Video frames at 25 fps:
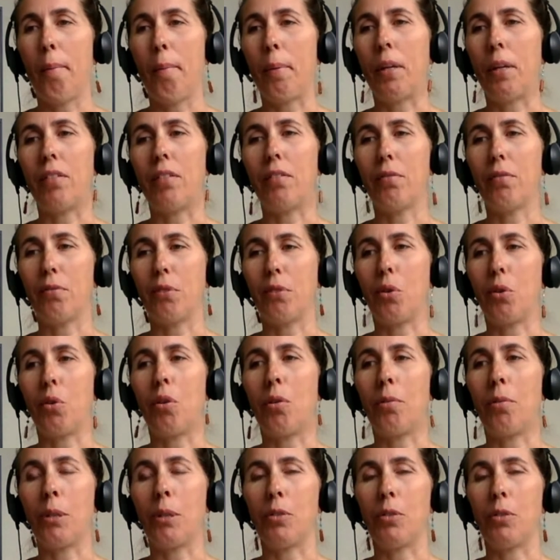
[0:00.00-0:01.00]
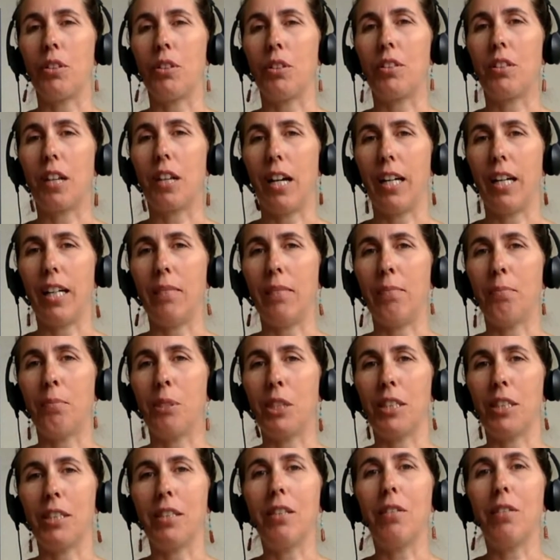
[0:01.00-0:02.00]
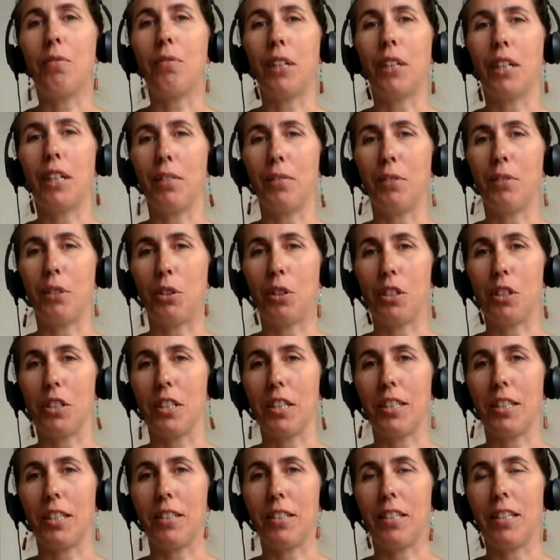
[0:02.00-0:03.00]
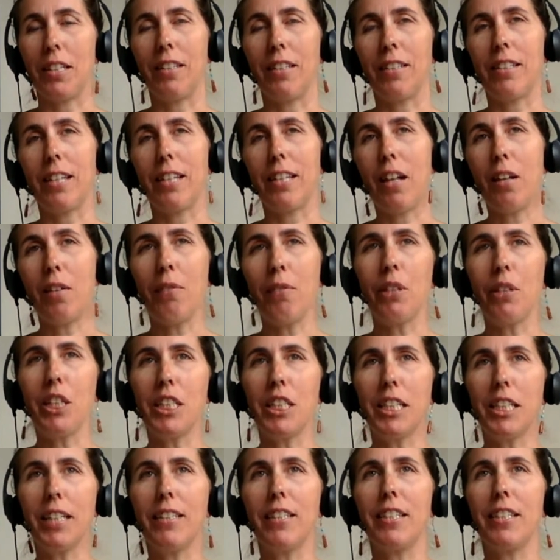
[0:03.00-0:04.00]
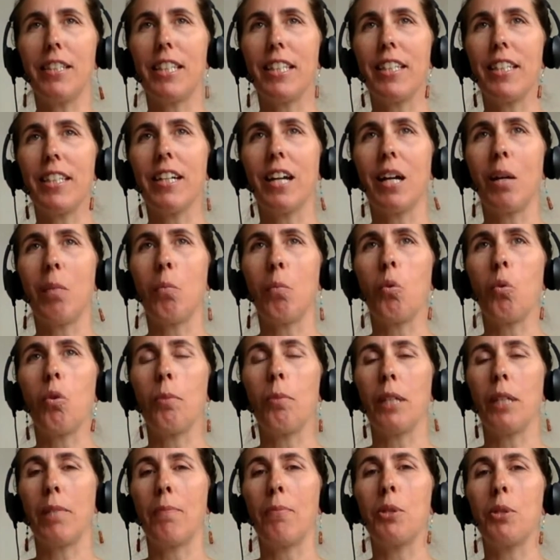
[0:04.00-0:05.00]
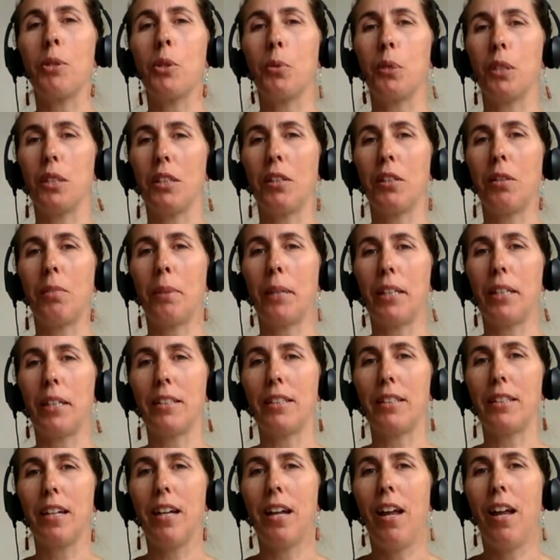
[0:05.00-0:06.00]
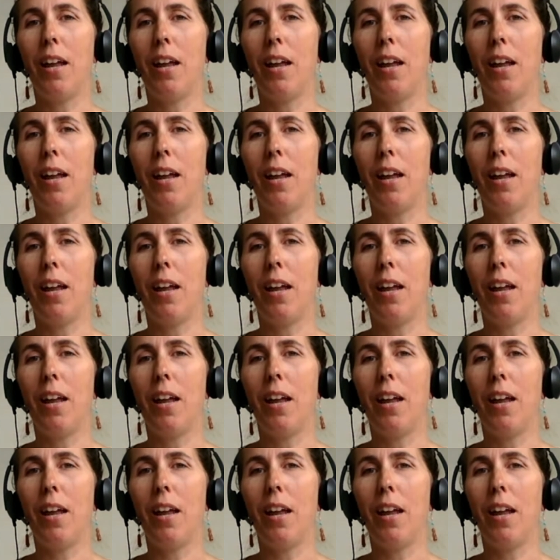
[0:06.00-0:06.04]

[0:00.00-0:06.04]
But for hormones, I am still a fan of urine testing. Salivary testing, I'm warming up to a little bit.